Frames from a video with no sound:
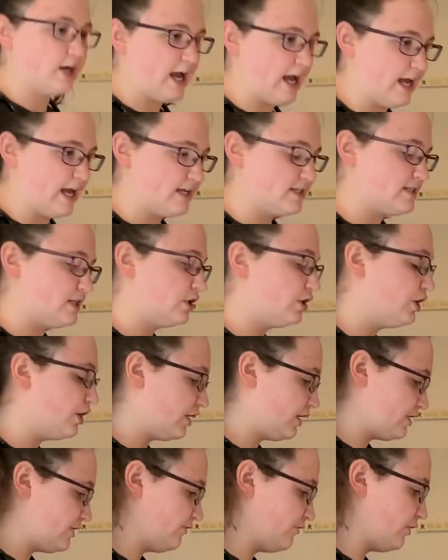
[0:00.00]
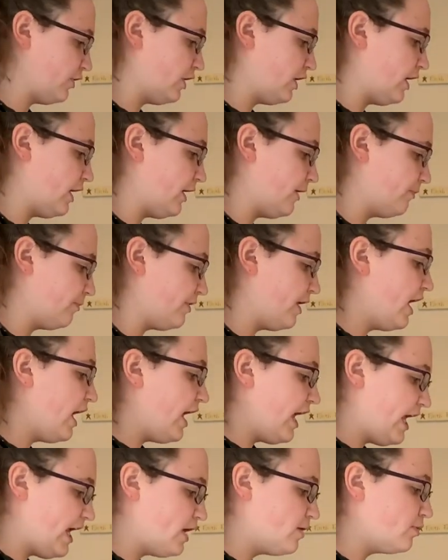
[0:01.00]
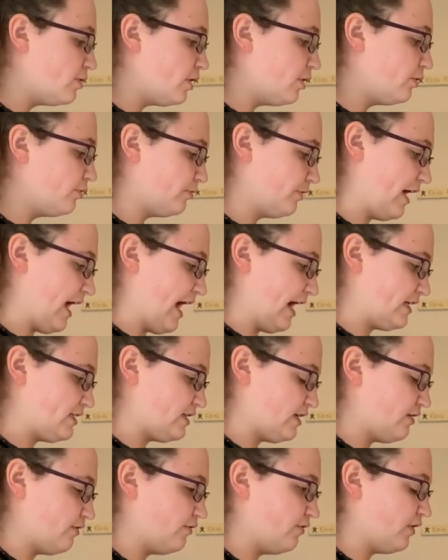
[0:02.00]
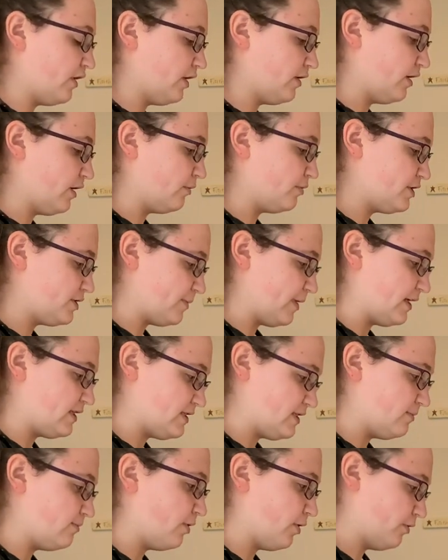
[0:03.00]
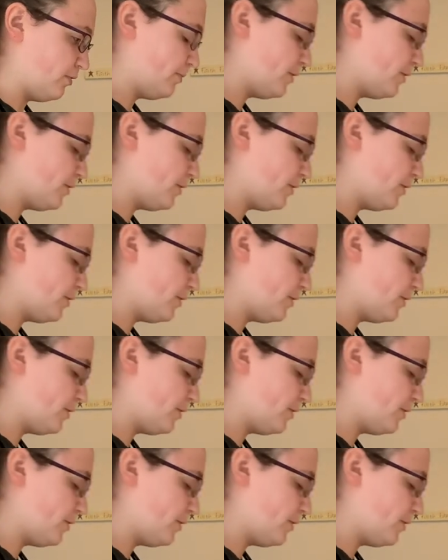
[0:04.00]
eyes and look for equal reactive response in both